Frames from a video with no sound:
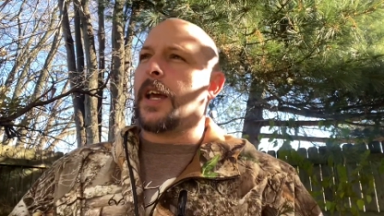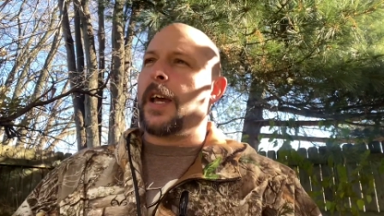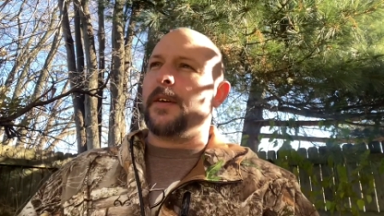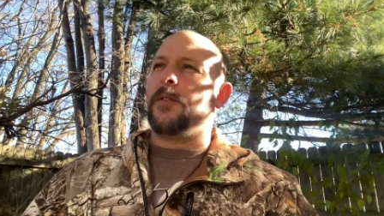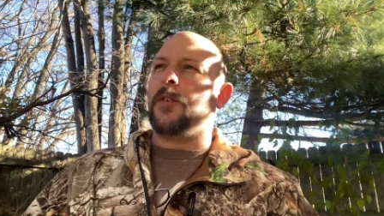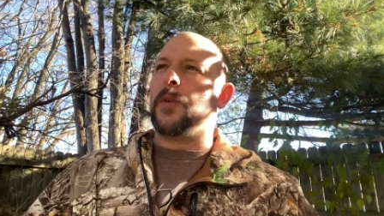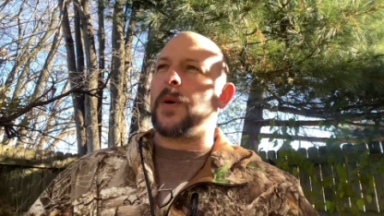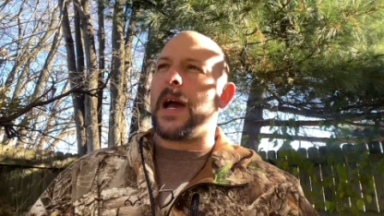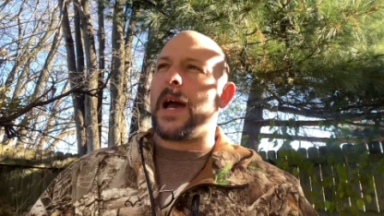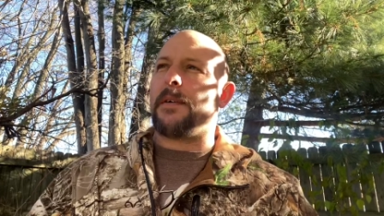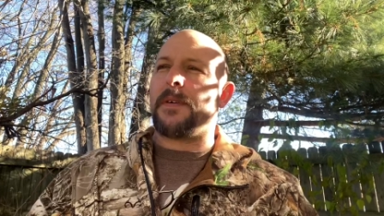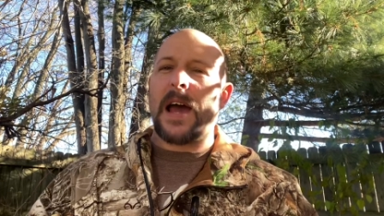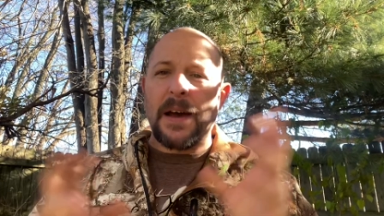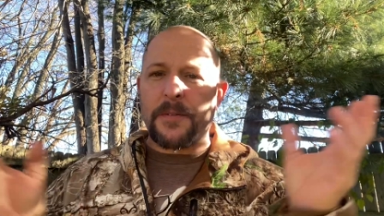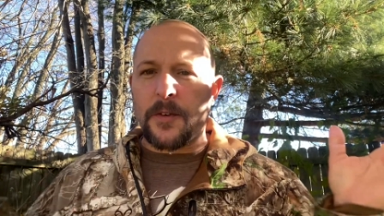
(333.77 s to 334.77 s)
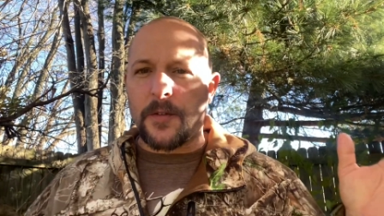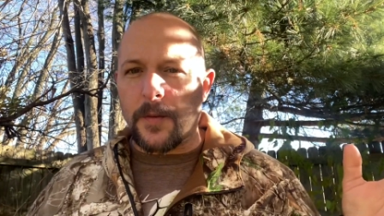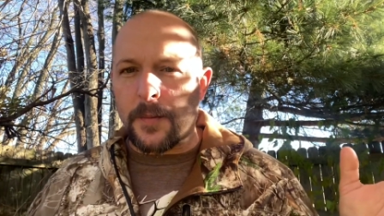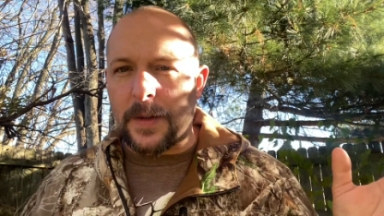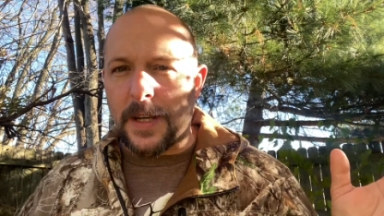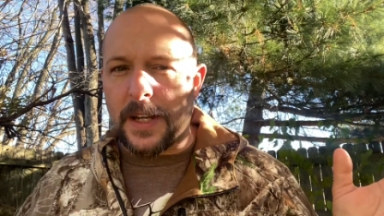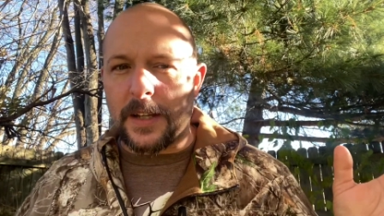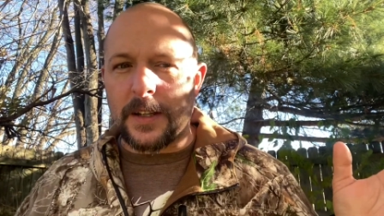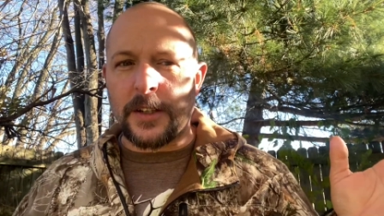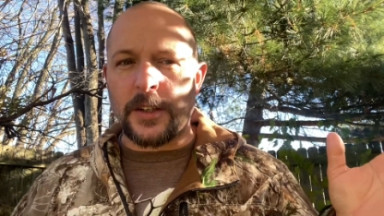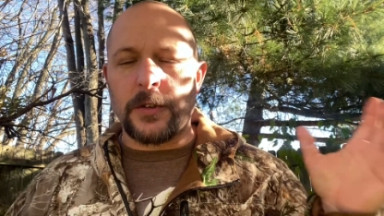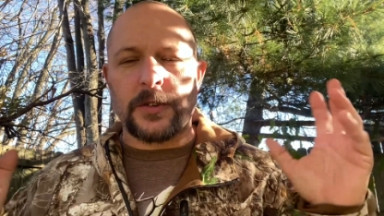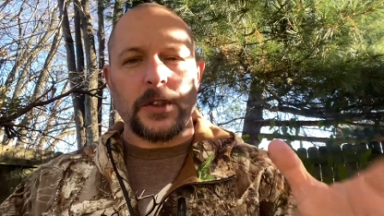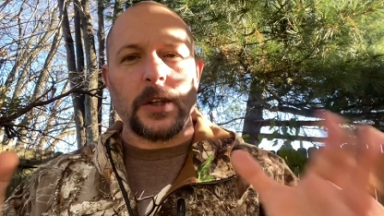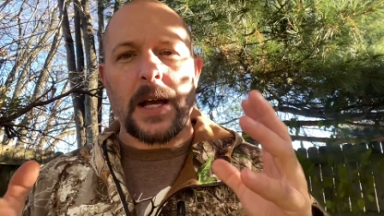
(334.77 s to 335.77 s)
If you have half of a minute,
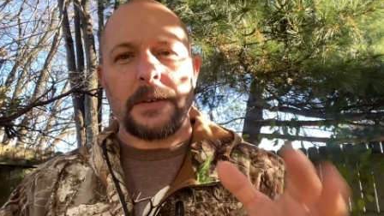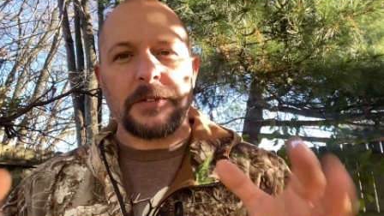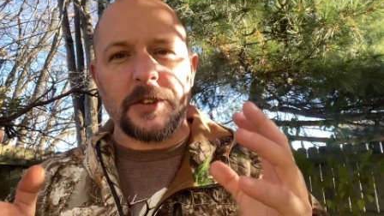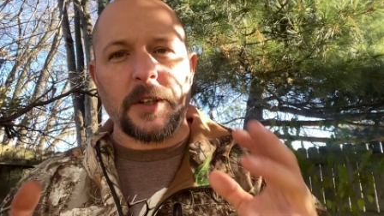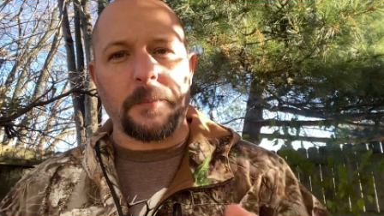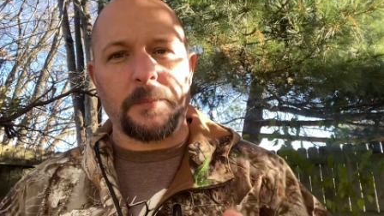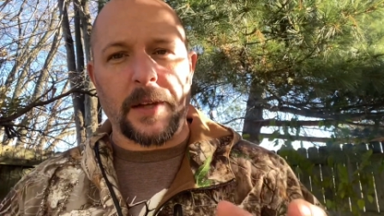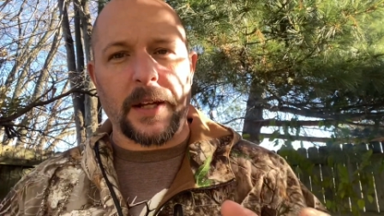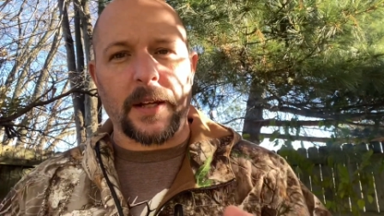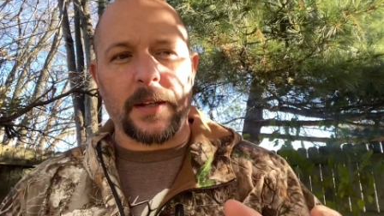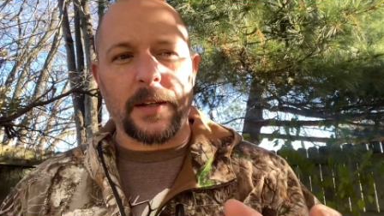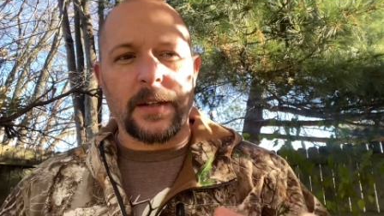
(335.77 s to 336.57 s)
you still have something.